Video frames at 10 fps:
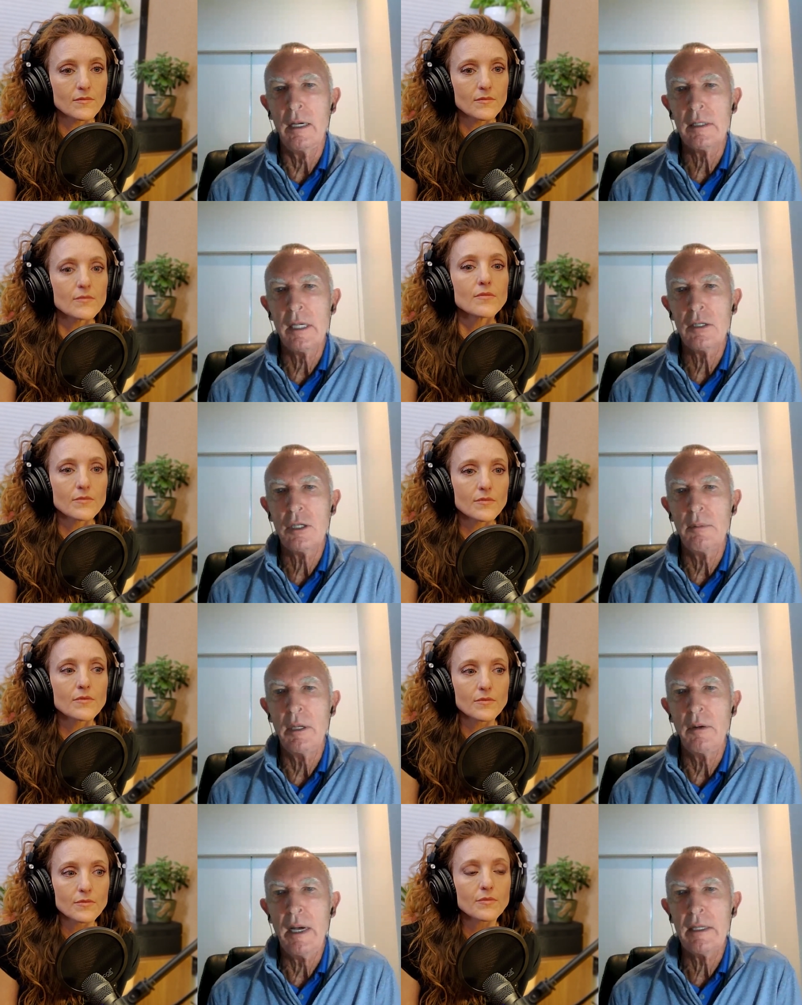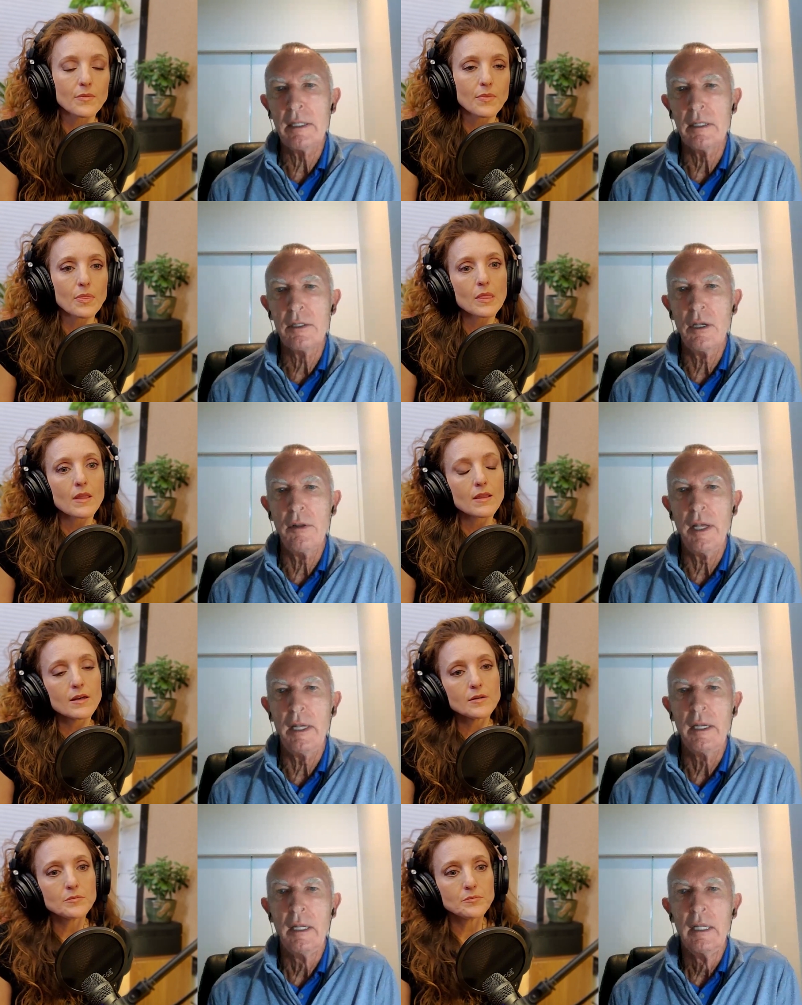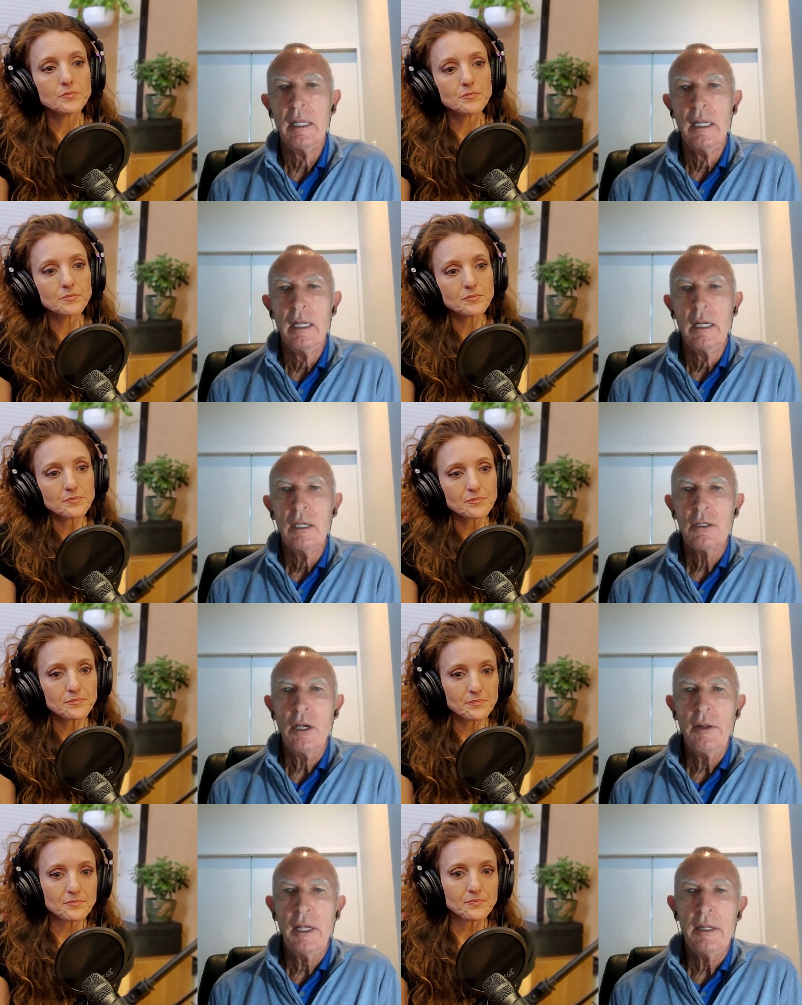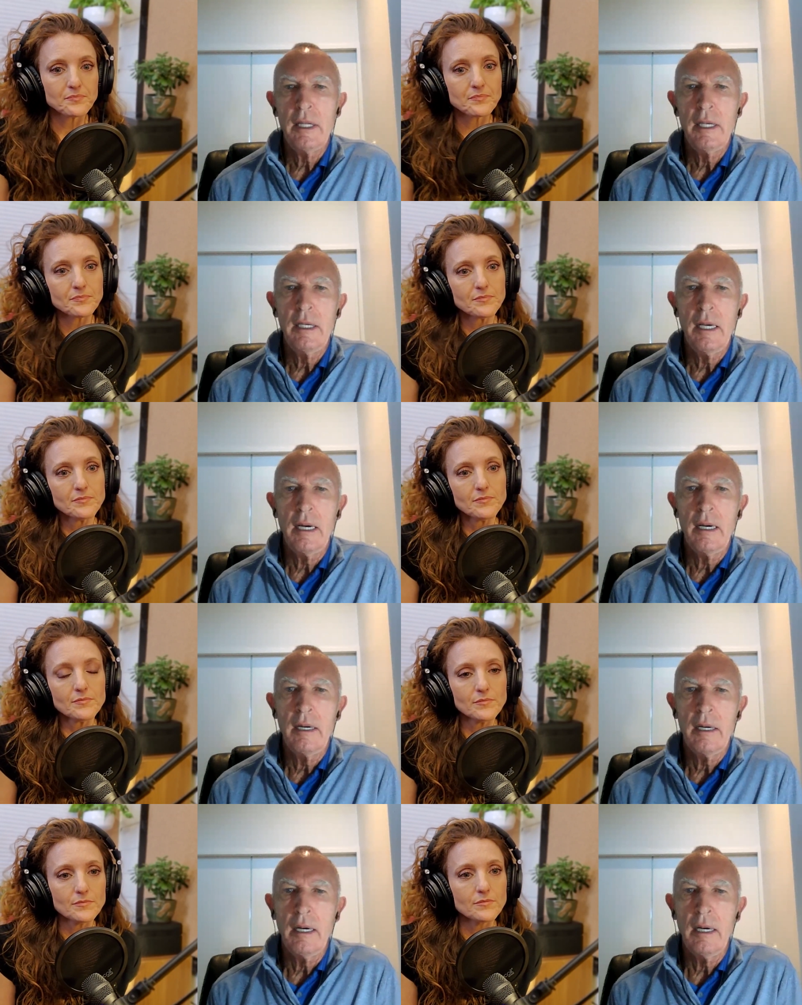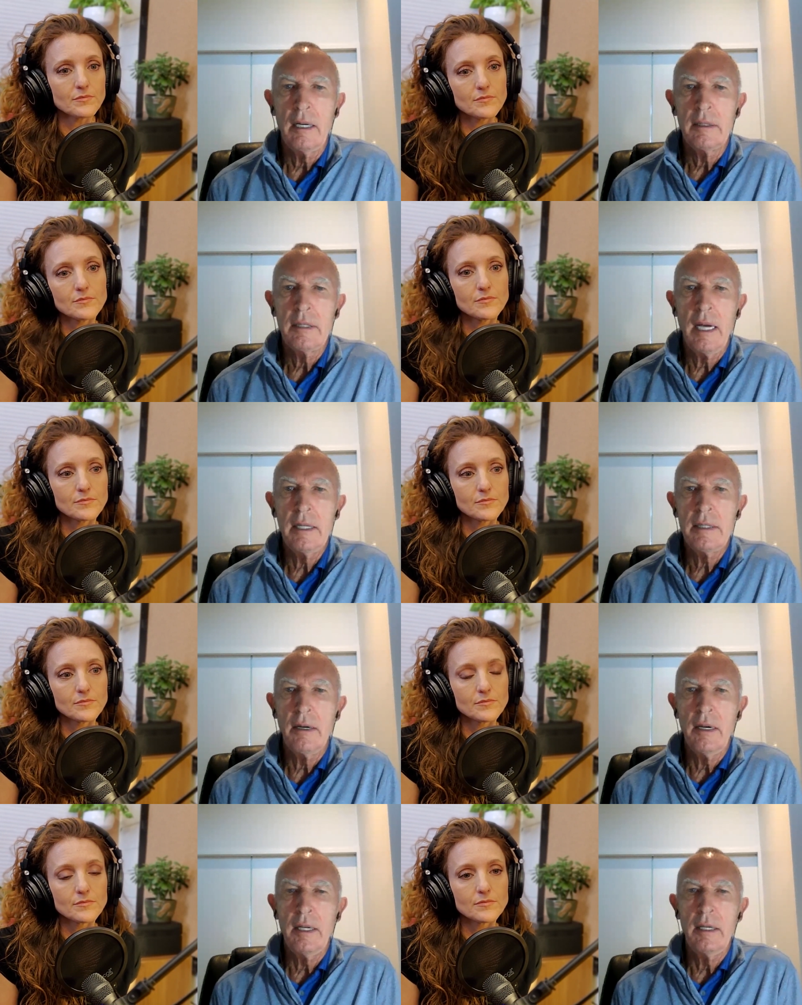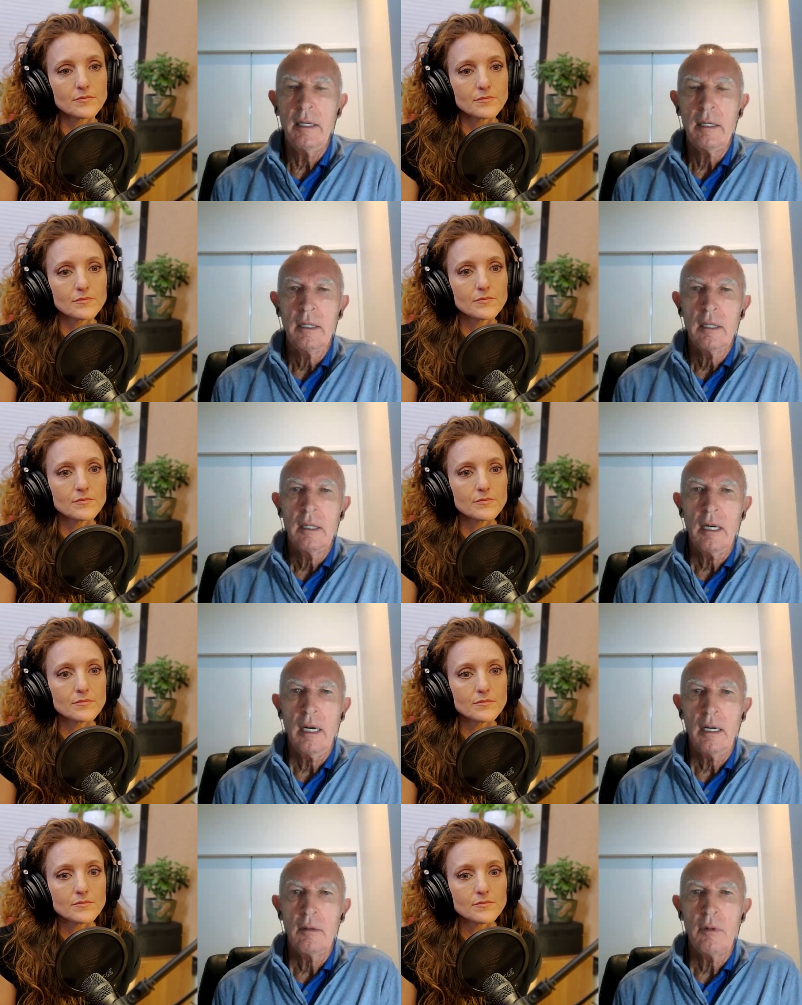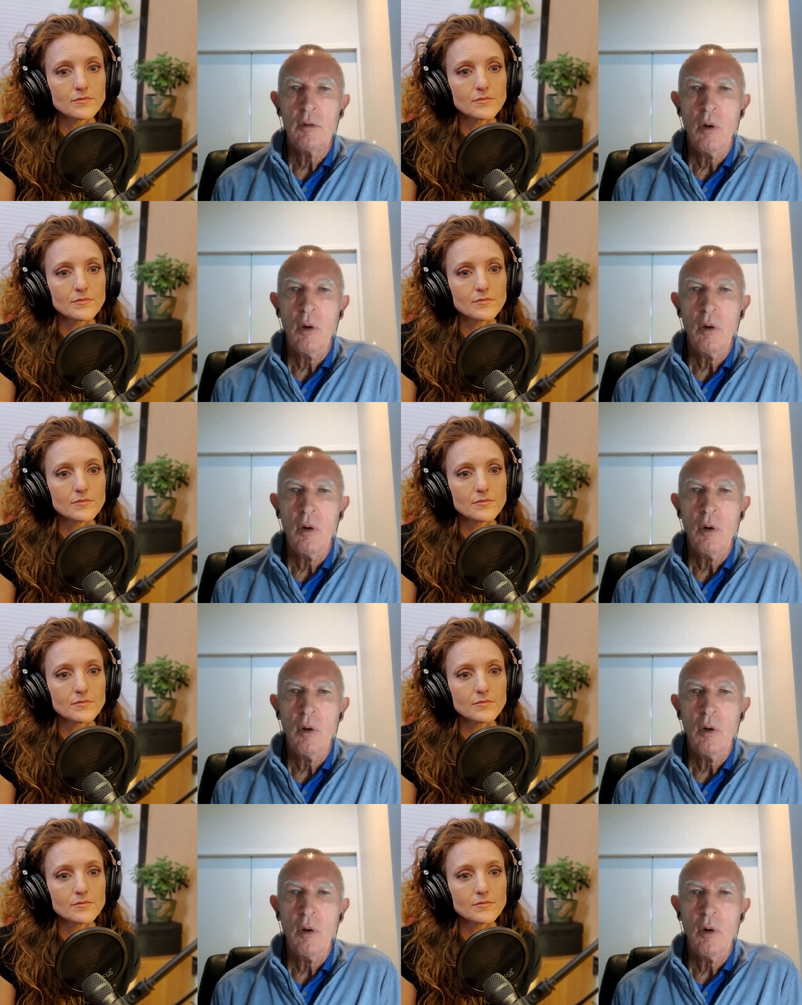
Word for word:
Speaker 1: uh, essential amino acids. So that so that the uh, uh, dietary uh,